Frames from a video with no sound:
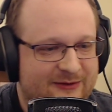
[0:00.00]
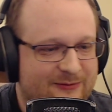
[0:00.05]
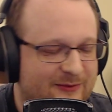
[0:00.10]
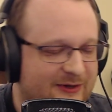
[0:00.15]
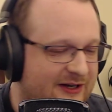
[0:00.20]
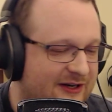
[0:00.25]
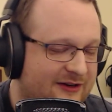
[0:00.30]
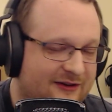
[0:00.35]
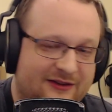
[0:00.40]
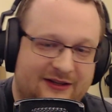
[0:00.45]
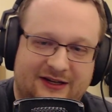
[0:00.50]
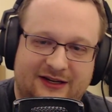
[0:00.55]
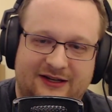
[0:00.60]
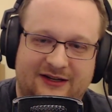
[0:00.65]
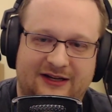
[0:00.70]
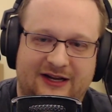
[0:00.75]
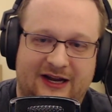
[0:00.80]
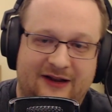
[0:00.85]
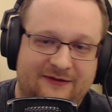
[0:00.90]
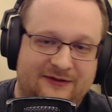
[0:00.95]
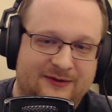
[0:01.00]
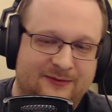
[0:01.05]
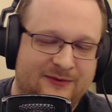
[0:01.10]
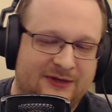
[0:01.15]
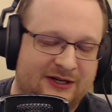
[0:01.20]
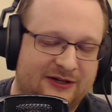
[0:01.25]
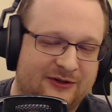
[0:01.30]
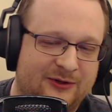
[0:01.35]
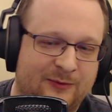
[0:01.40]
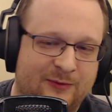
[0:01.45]
where they have some
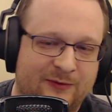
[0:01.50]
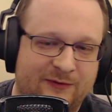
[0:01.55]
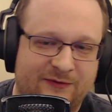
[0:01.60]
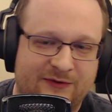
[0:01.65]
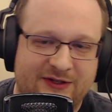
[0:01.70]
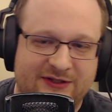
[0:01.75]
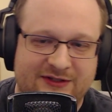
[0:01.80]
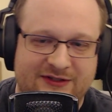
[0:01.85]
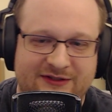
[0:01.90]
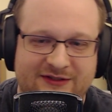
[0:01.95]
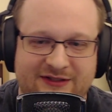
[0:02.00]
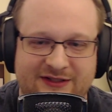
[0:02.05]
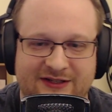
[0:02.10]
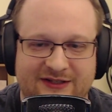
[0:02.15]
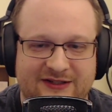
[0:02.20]
technical proficiency